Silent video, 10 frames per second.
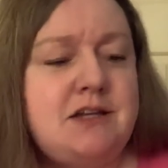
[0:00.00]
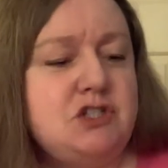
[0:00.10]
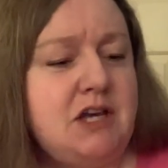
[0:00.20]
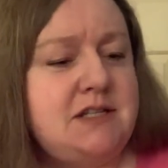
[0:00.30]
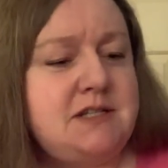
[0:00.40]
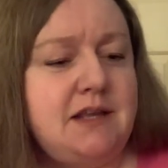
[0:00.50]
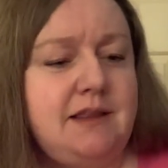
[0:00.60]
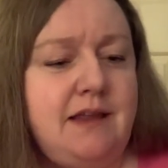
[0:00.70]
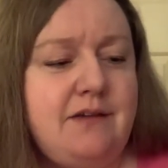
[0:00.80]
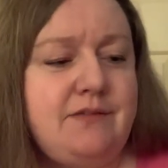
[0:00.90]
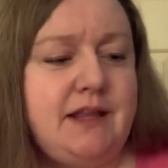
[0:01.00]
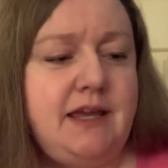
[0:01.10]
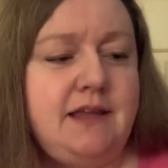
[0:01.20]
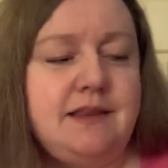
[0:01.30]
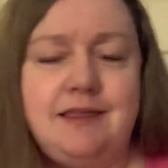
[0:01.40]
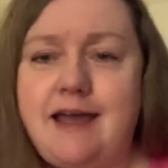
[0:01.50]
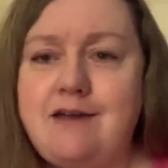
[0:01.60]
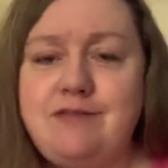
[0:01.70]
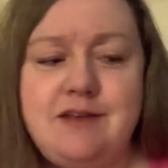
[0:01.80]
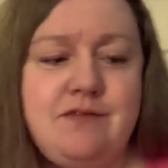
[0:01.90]
just a lovely,
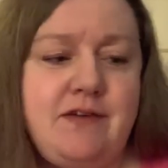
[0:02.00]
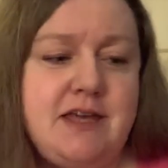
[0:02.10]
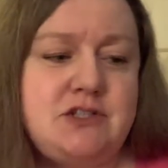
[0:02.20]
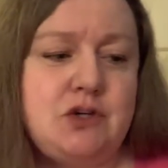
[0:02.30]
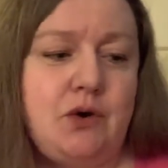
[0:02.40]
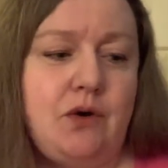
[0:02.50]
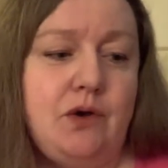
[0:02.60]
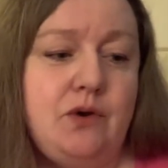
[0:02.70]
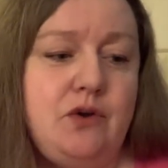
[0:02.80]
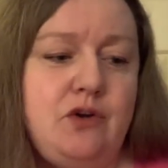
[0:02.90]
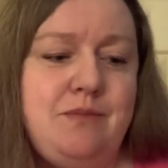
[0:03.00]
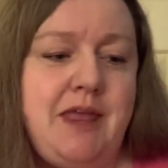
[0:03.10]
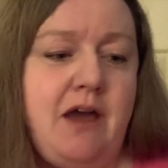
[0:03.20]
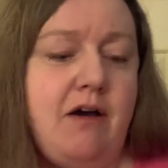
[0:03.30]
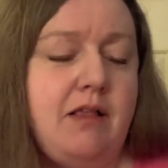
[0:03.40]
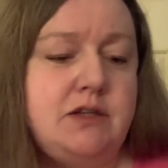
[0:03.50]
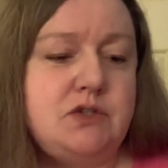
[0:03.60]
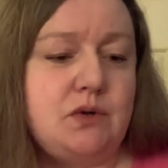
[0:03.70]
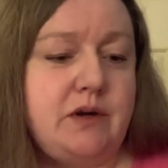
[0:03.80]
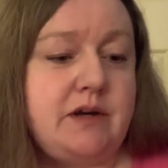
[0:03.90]
laughing-faced girl whom they all
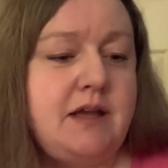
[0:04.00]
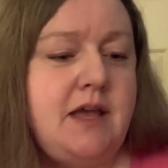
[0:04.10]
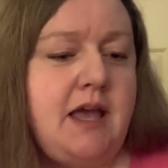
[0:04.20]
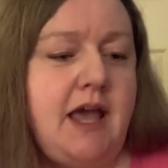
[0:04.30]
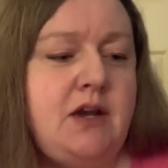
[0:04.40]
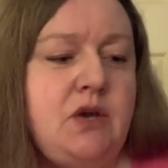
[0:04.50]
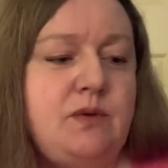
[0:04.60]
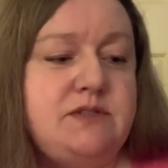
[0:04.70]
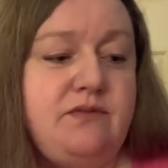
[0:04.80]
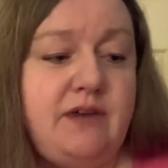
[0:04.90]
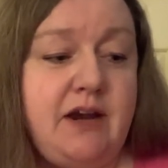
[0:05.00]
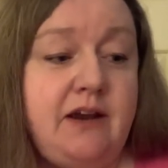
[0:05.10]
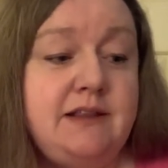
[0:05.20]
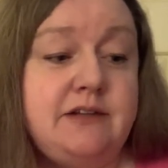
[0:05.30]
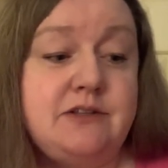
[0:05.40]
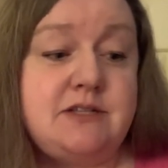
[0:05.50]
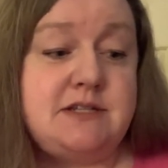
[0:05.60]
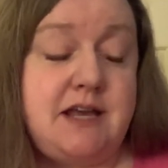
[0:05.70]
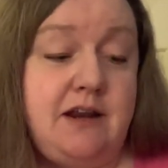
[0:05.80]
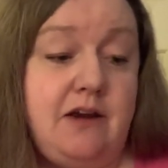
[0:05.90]
adored and who was very little
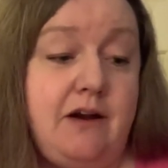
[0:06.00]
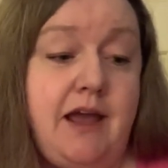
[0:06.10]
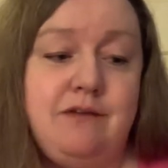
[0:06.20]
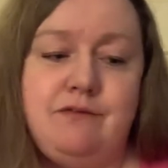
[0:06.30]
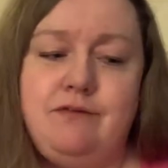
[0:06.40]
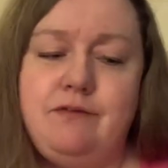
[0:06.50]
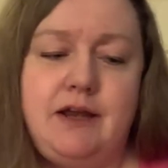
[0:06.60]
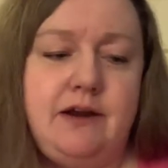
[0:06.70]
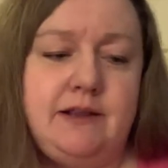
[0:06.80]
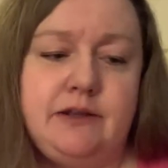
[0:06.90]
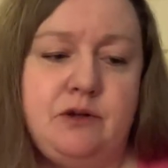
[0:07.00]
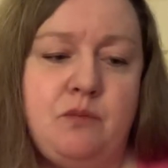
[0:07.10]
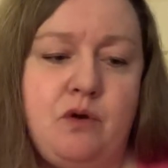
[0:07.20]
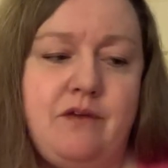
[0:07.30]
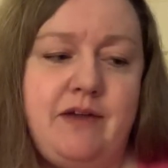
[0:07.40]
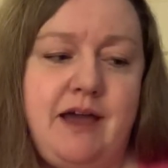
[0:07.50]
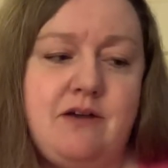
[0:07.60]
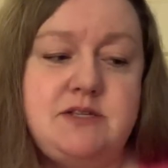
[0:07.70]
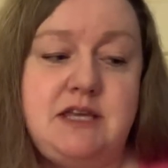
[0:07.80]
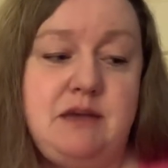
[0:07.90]
steadier and very little more of a
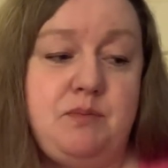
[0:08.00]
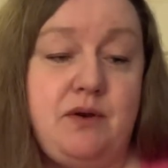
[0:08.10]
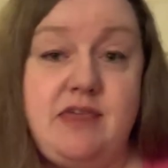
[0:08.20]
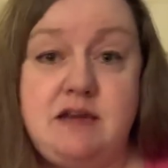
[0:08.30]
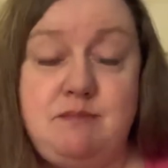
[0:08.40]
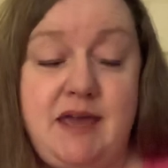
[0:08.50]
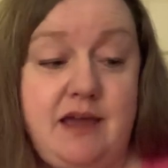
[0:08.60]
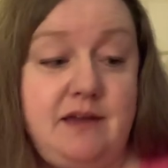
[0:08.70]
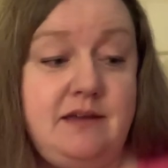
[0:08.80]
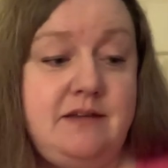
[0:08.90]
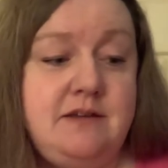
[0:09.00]
housekeeper than Meg.